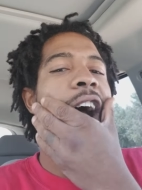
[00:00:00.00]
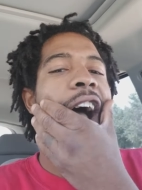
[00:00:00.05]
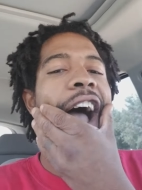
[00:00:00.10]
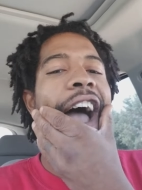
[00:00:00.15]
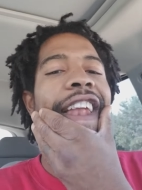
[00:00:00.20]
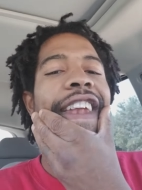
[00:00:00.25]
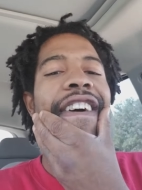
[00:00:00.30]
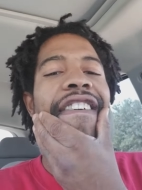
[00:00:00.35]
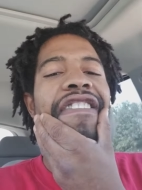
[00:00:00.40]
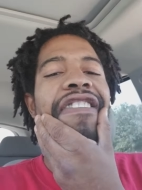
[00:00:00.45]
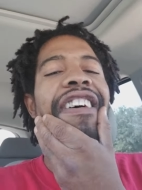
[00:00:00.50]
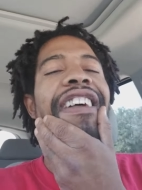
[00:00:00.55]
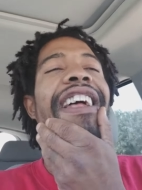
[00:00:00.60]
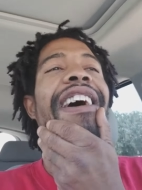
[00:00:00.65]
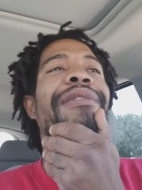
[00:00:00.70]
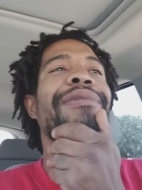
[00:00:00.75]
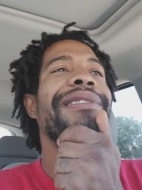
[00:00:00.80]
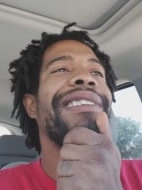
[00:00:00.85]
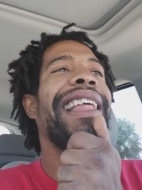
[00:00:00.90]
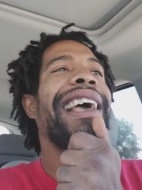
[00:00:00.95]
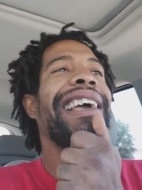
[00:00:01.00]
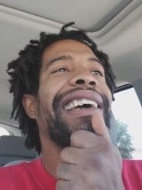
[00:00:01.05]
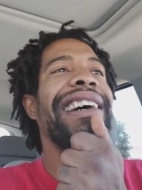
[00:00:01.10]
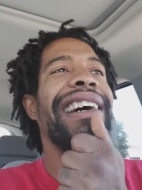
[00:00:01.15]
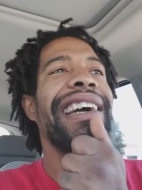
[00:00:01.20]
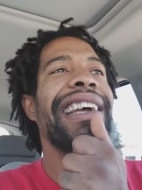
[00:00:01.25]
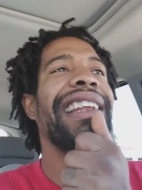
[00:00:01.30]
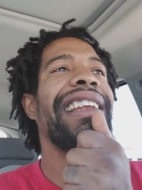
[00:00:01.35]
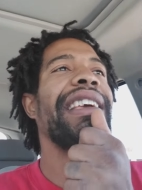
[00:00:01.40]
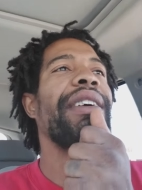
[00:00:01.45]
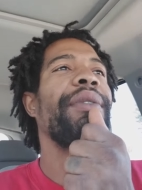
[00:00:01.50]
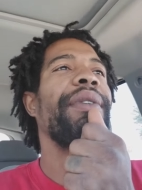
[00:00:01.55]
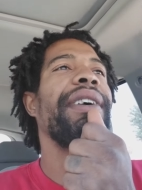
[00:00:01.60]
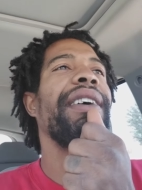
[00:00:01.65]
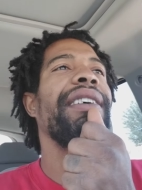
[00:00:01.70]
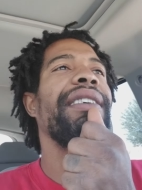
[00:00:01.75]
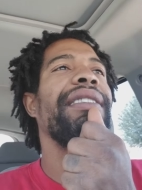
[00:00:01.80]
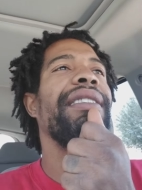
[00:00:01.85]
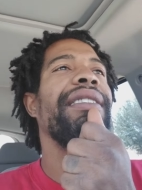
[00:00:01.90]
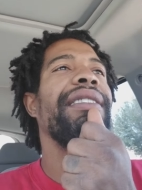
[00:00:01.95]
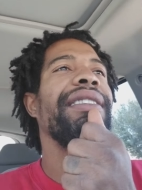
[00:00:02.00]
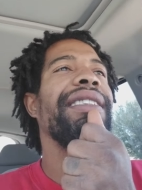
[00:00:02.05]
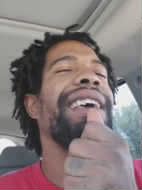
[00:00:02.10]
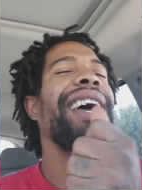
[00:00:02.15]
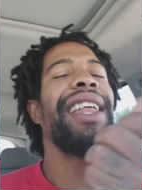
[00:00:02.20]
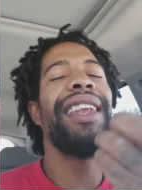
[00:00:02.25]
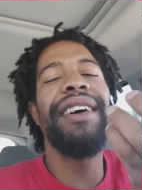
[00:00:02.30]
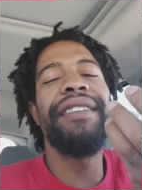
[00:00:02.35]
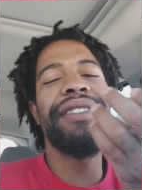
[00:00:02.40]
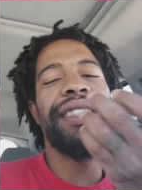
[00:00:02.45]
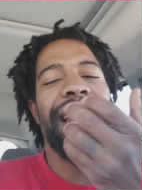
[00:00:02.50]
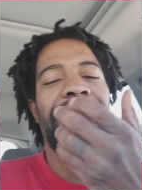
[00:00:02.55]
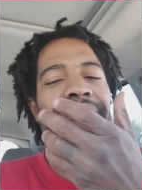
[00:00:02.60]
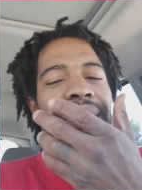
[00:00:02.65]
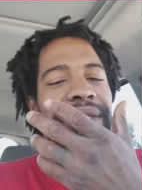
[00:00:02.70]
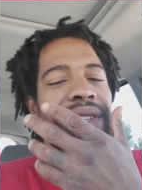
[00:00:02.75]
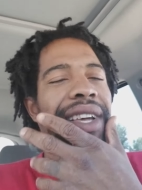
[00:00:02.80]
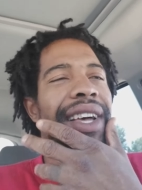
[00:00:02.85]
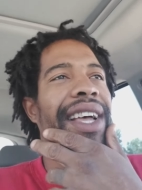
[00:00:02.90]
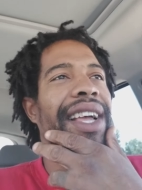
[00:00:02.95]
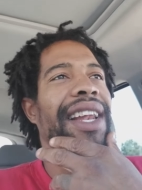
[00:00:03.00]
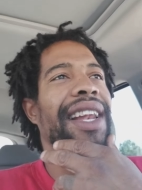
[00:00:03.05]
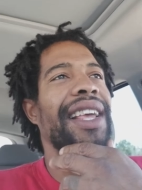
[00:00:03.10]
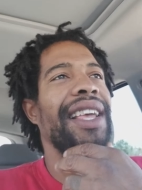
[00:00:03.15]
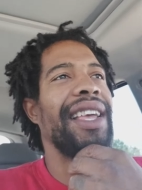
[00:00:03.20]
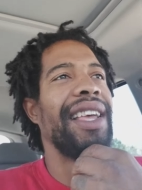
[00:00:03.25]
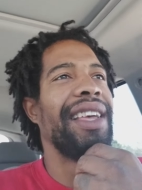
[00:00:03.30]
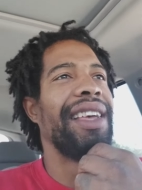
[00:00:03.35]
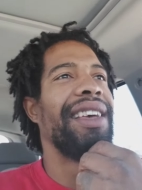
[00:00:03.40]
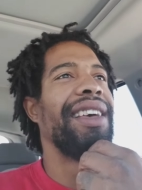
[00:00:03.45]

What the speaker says: I never thought I was like ugly. Well, yeah, I never thought I was ugly,